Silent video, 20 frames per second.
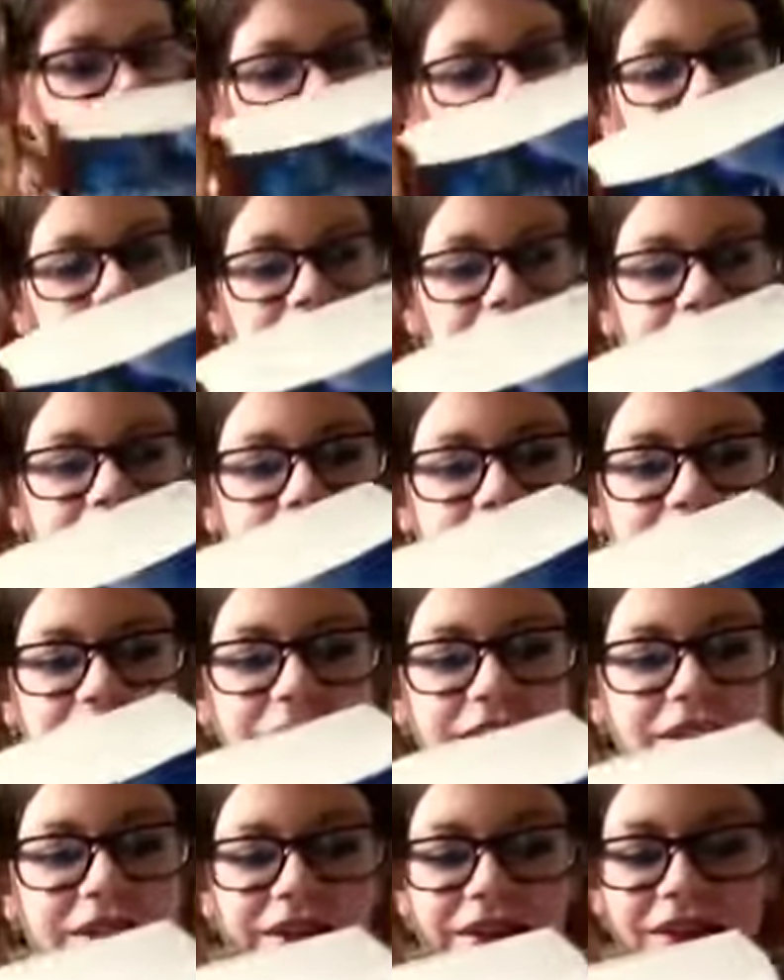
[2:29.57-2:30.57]
Max's
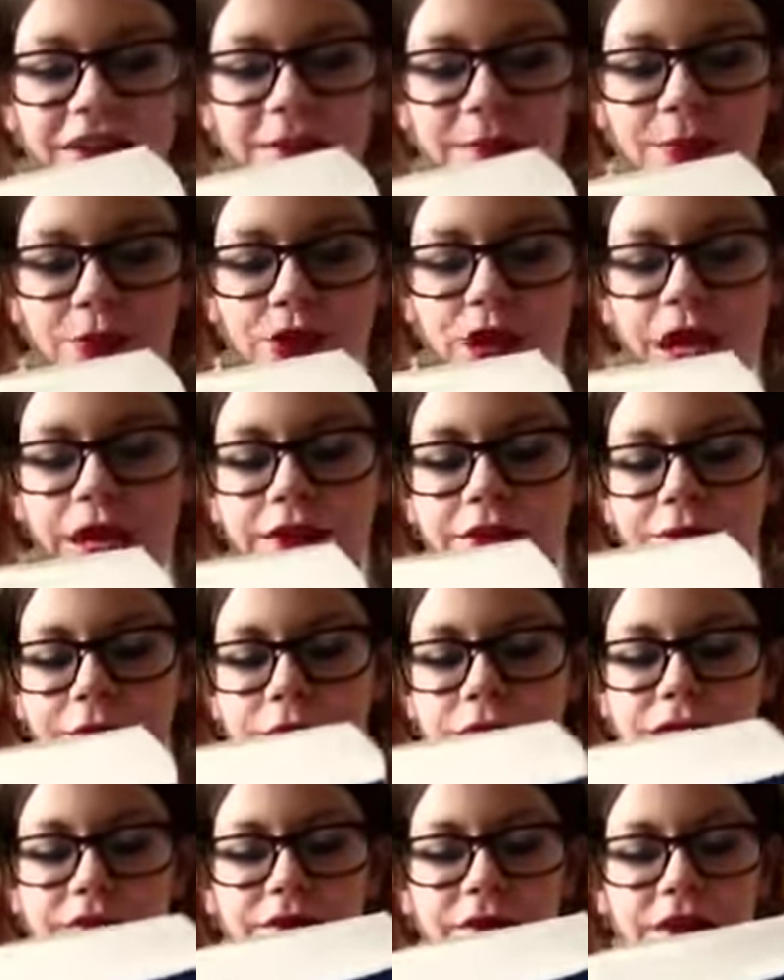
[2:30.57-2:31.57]
missions: protect the
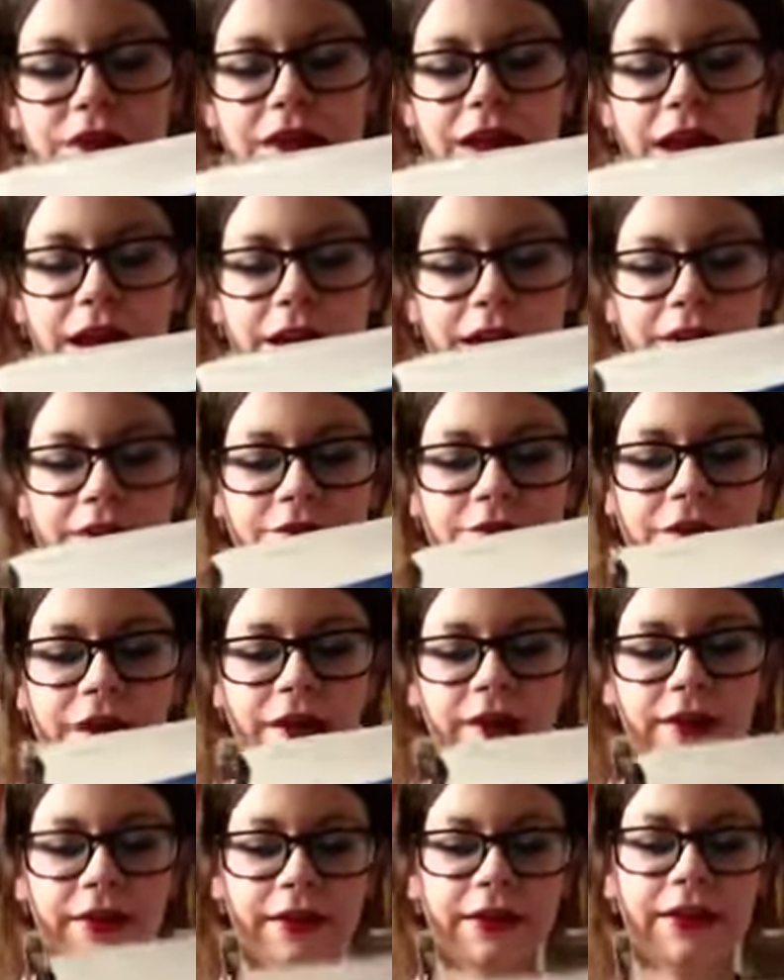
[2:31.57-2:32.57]
rest of her gang,
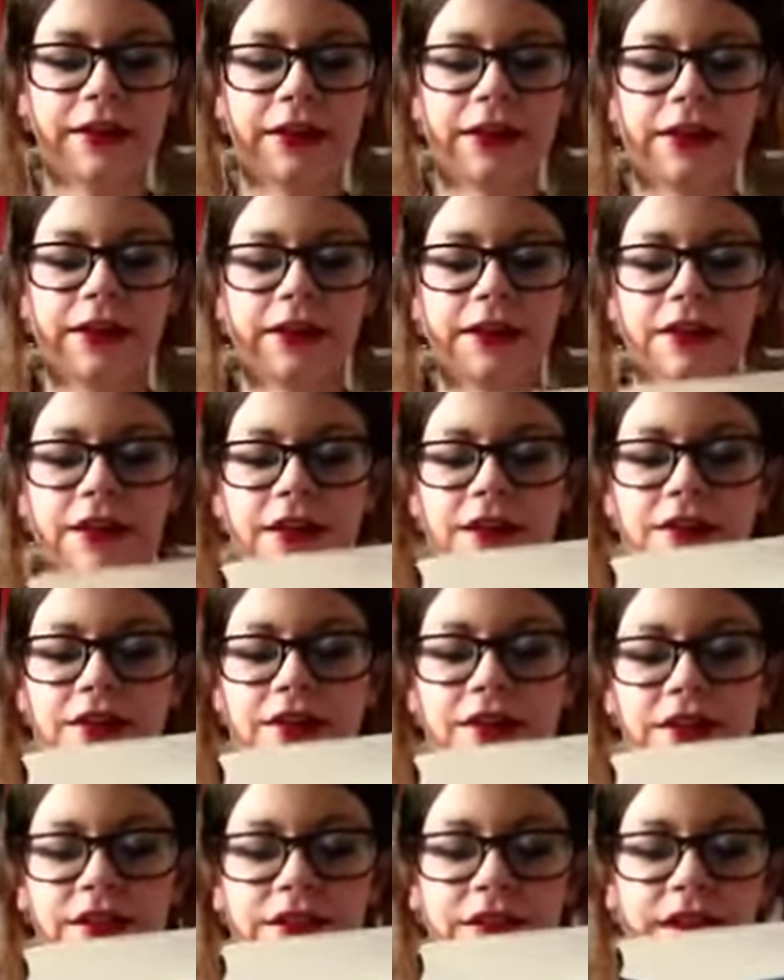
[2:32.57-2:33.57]
Fang, Iggy, Nudge,
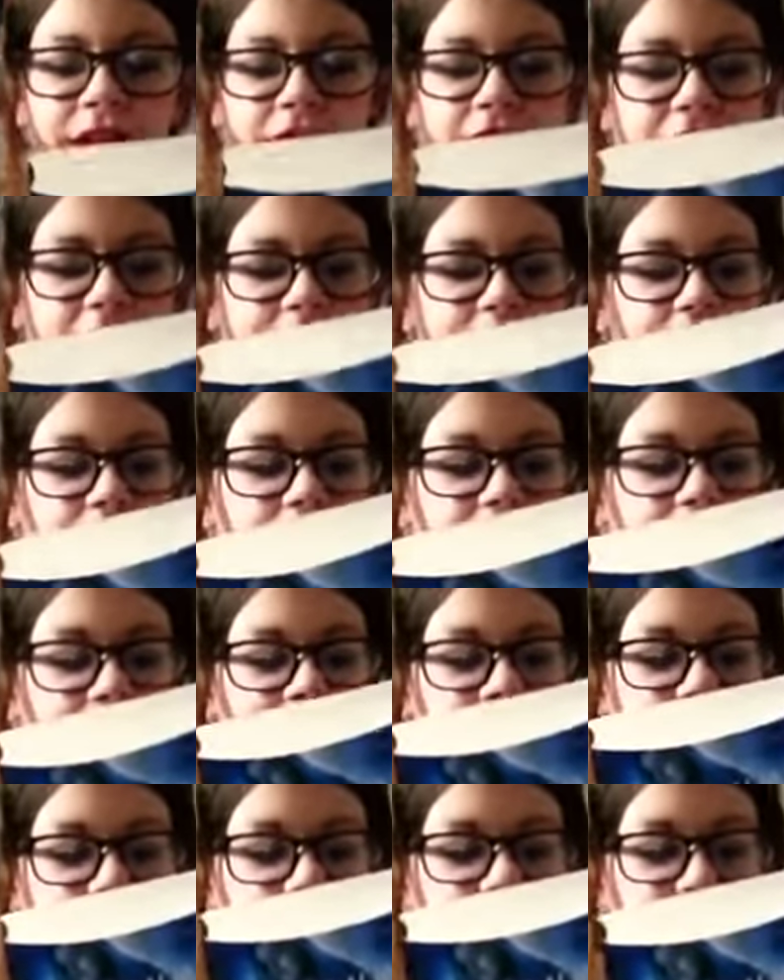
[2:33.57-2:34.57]
the Gas Man,
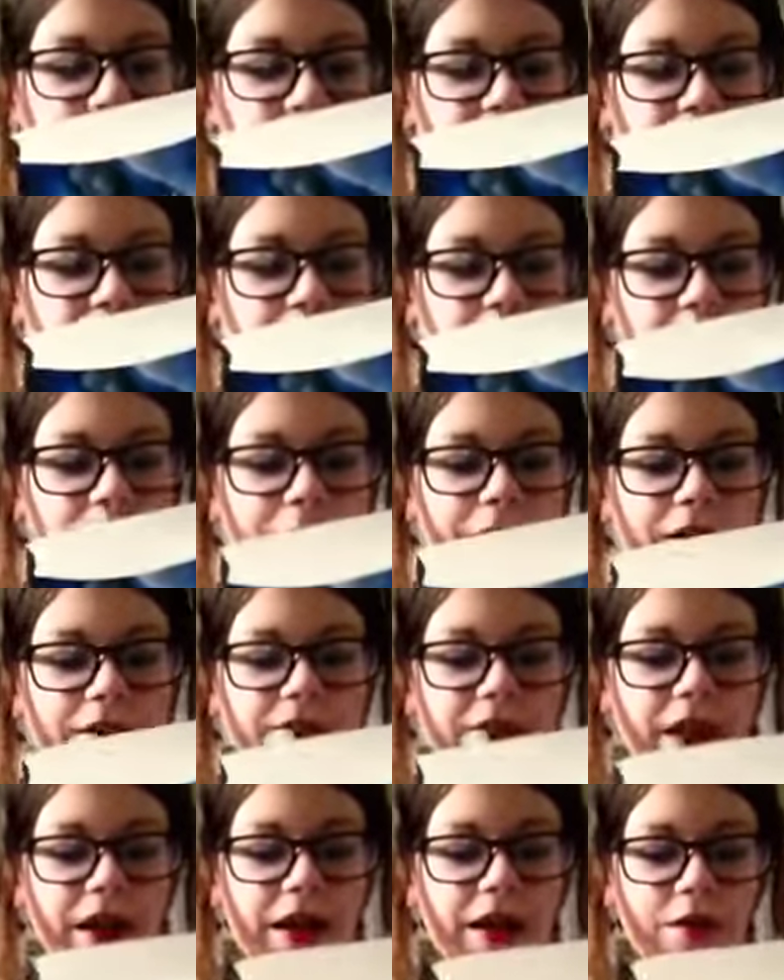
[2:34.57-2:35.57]
and Angel from a pack
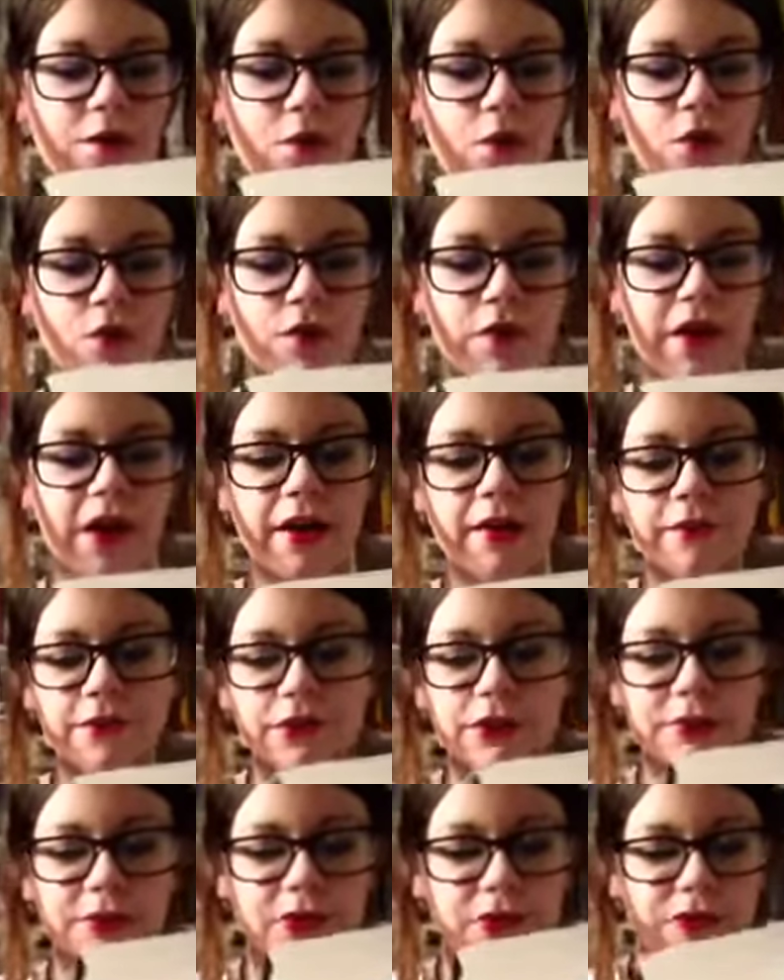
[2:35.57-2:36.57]
of half-wolf,
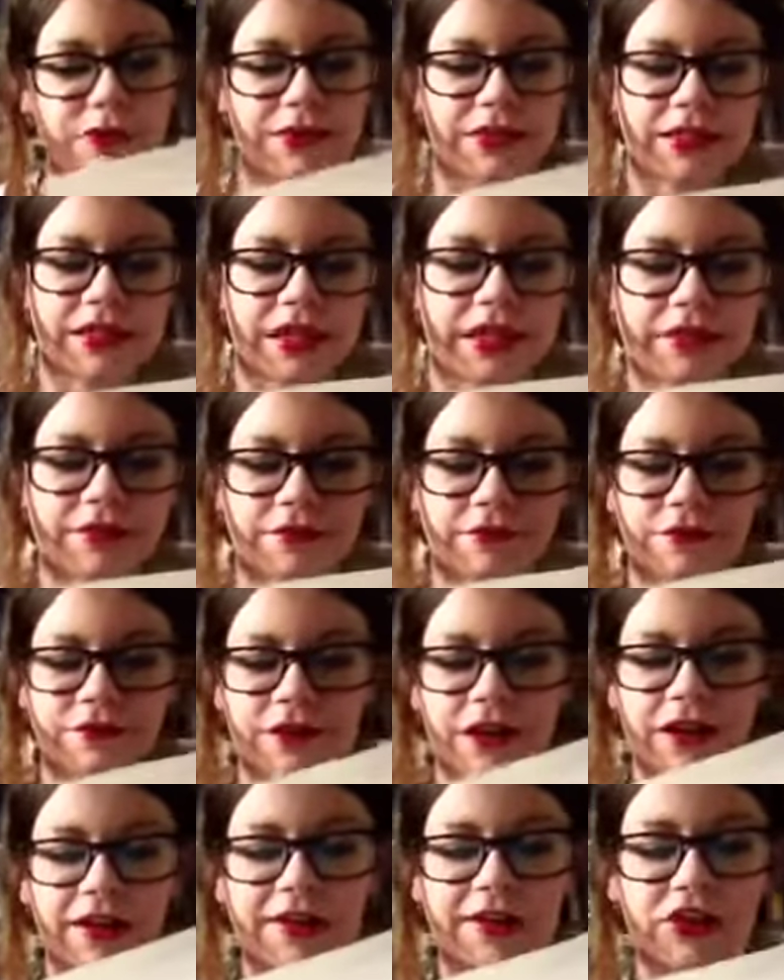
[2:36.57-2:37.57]
half-humans with a taste for
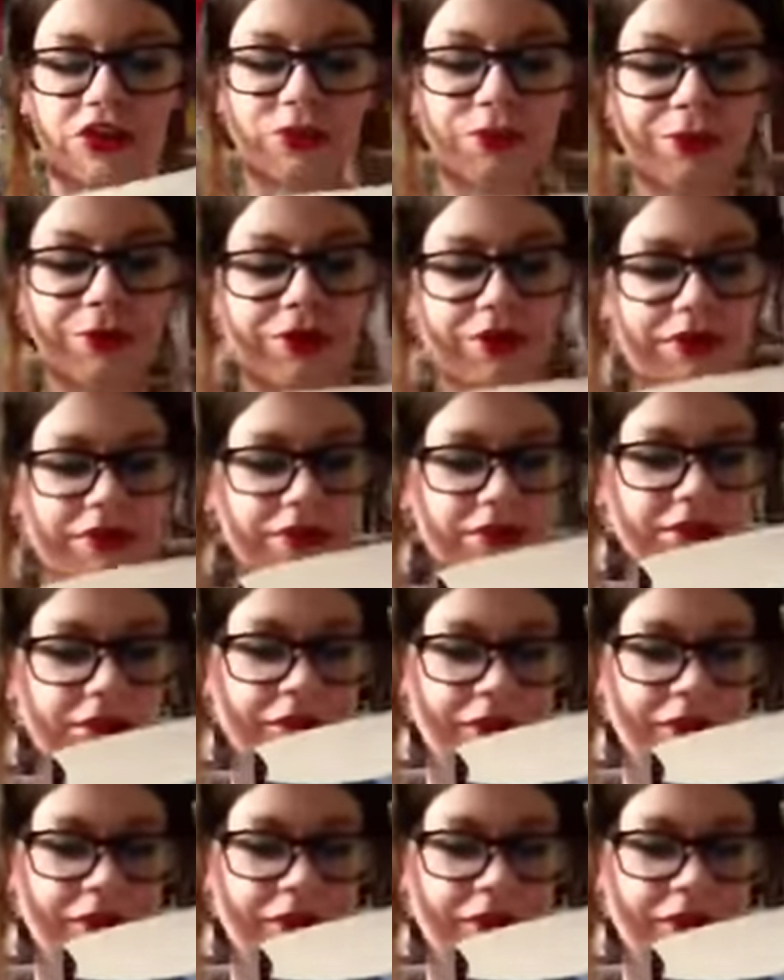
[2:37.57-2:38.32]
flying humans.